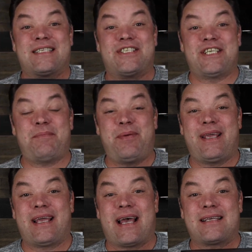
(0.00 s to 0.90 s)
G
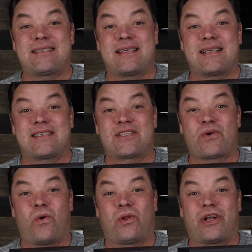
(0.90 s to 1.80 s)
P S
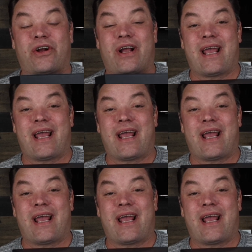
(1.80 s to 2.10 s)
solar,